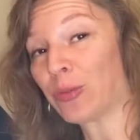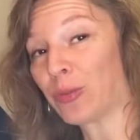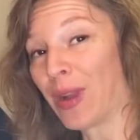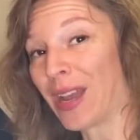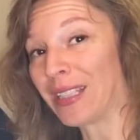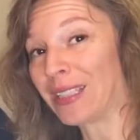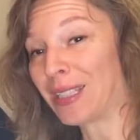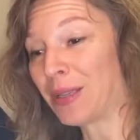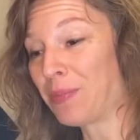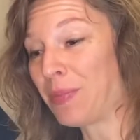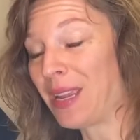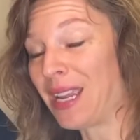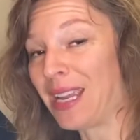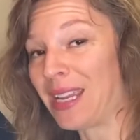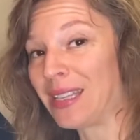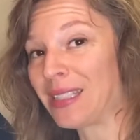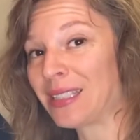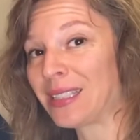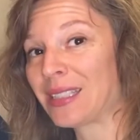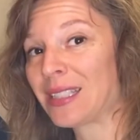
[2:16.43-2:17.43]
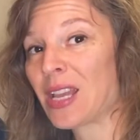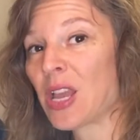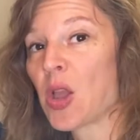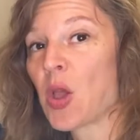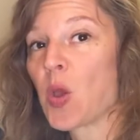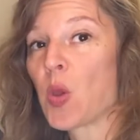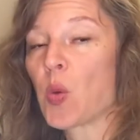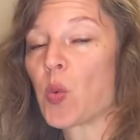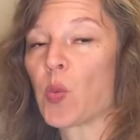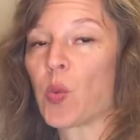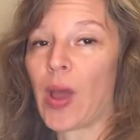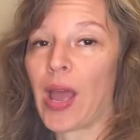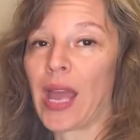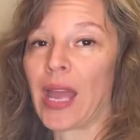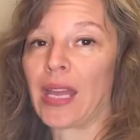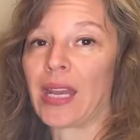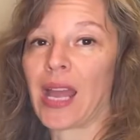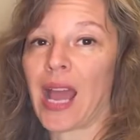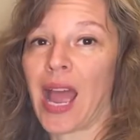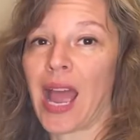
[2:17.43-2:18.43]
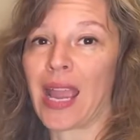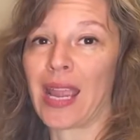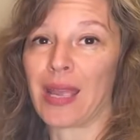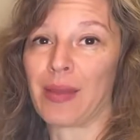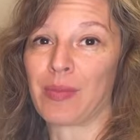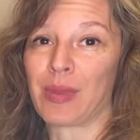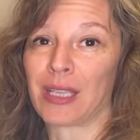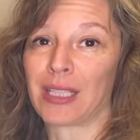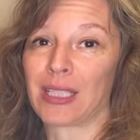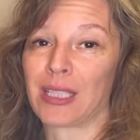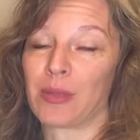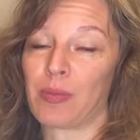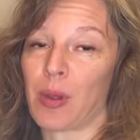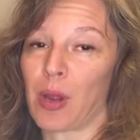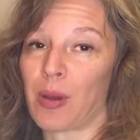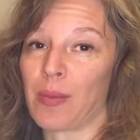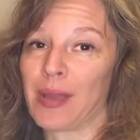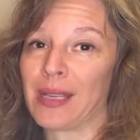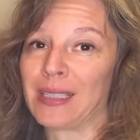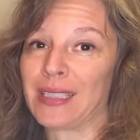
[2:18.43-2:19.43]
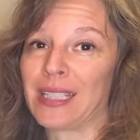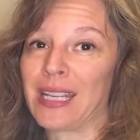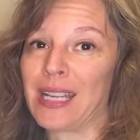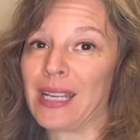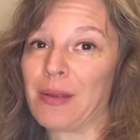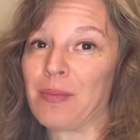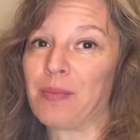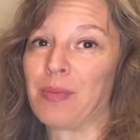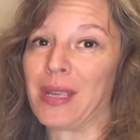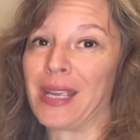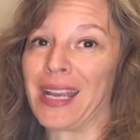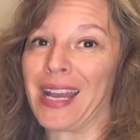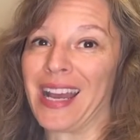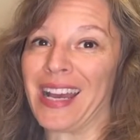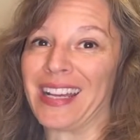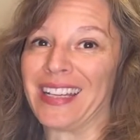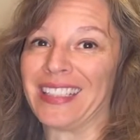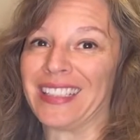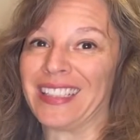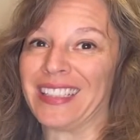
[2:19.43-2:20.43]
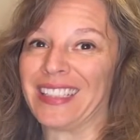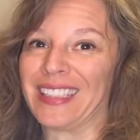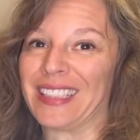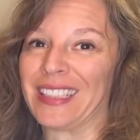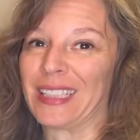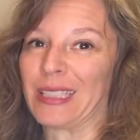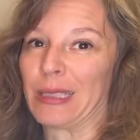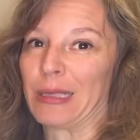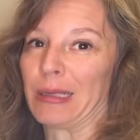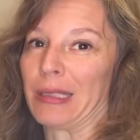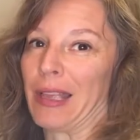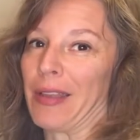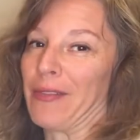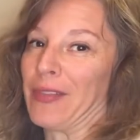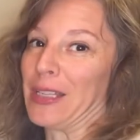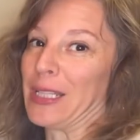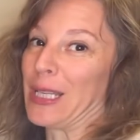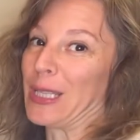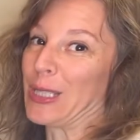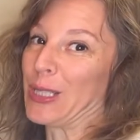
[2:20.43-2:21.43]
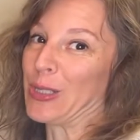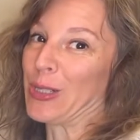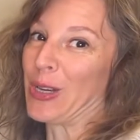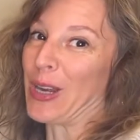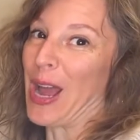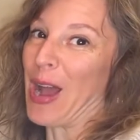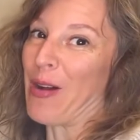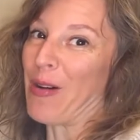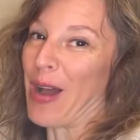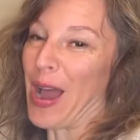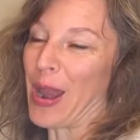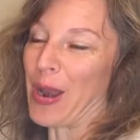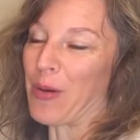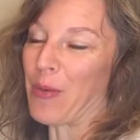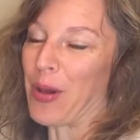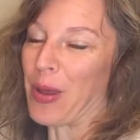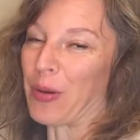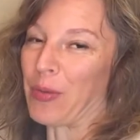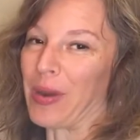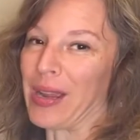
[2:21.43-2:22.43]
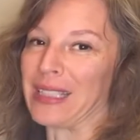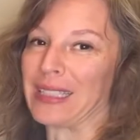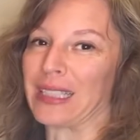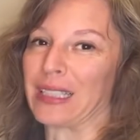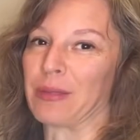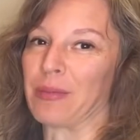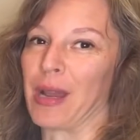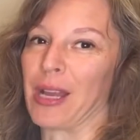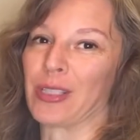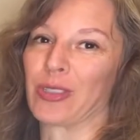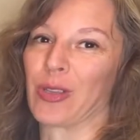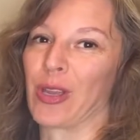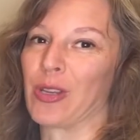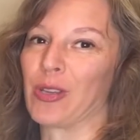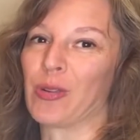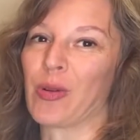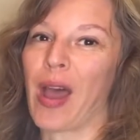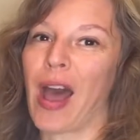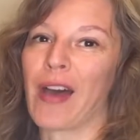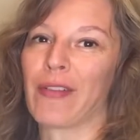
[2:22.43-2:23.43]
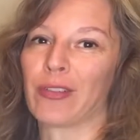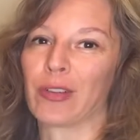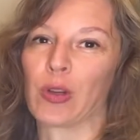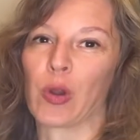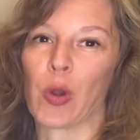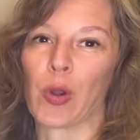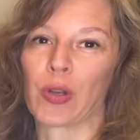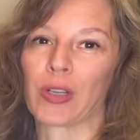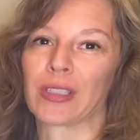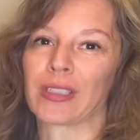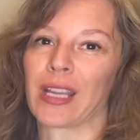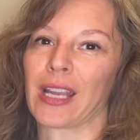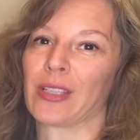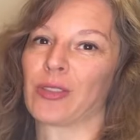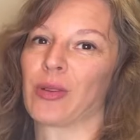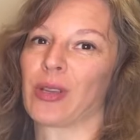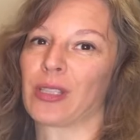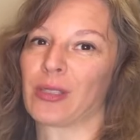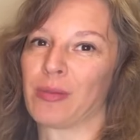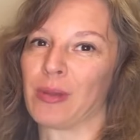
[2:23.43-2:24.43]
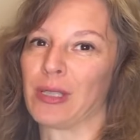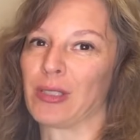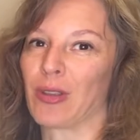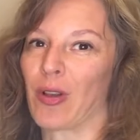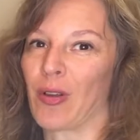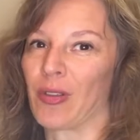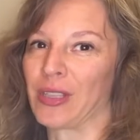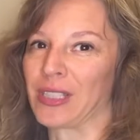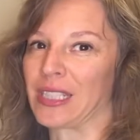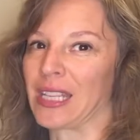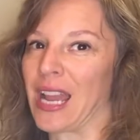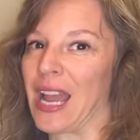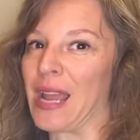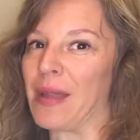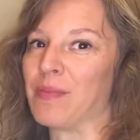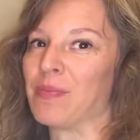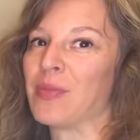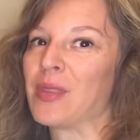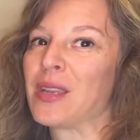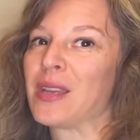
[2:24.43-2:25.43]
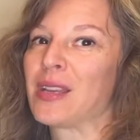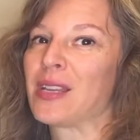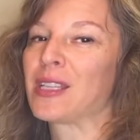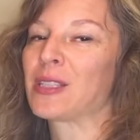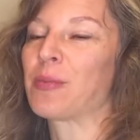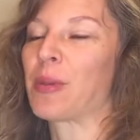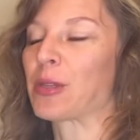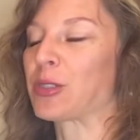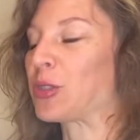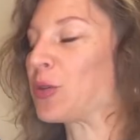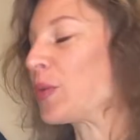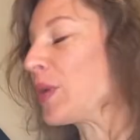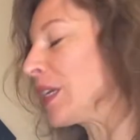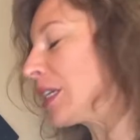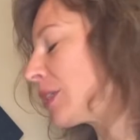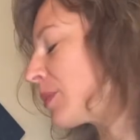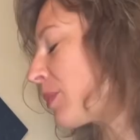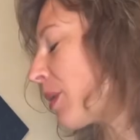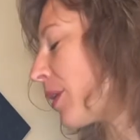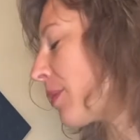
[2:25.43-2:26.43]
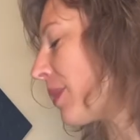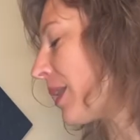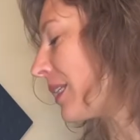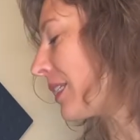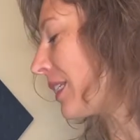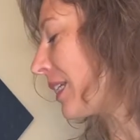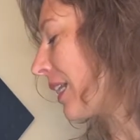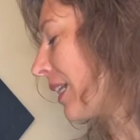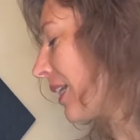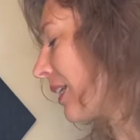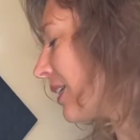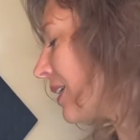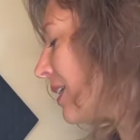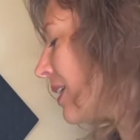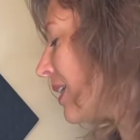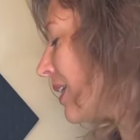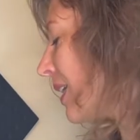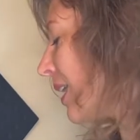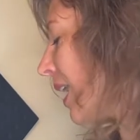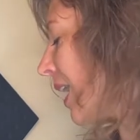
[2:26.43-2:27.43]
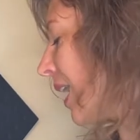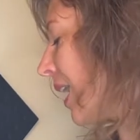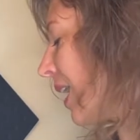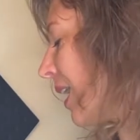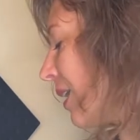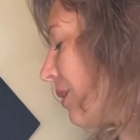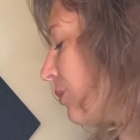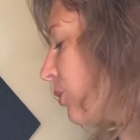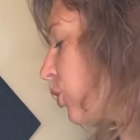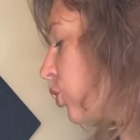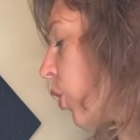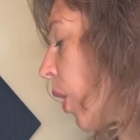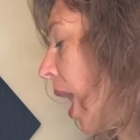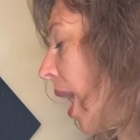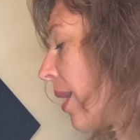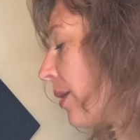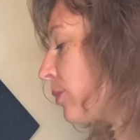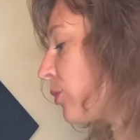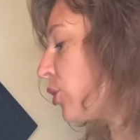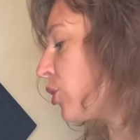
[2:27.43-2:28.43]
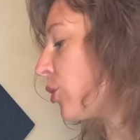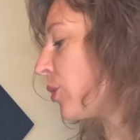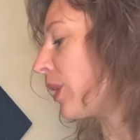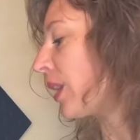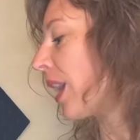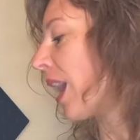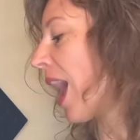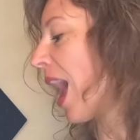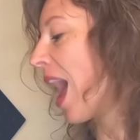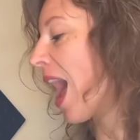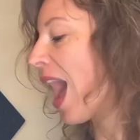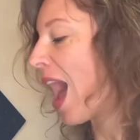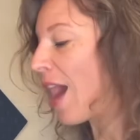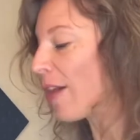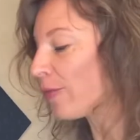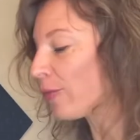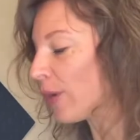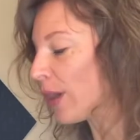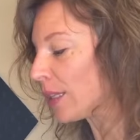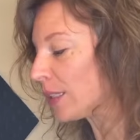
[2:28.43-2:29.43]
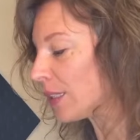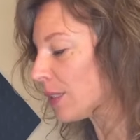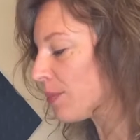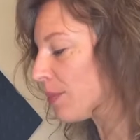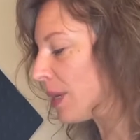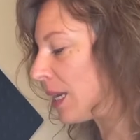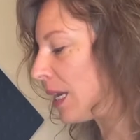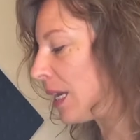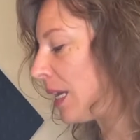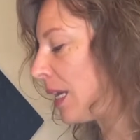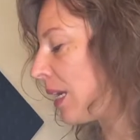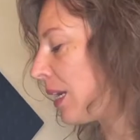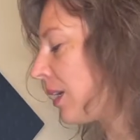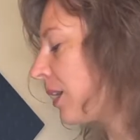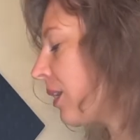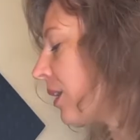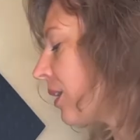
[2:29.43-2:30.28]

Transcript: recipes when I am experimenting, because if it doesn't turn out, I don't want to waste as much. So I do half and quarter size recipes all the time, especially when experimenting. So I am doing a half recipe,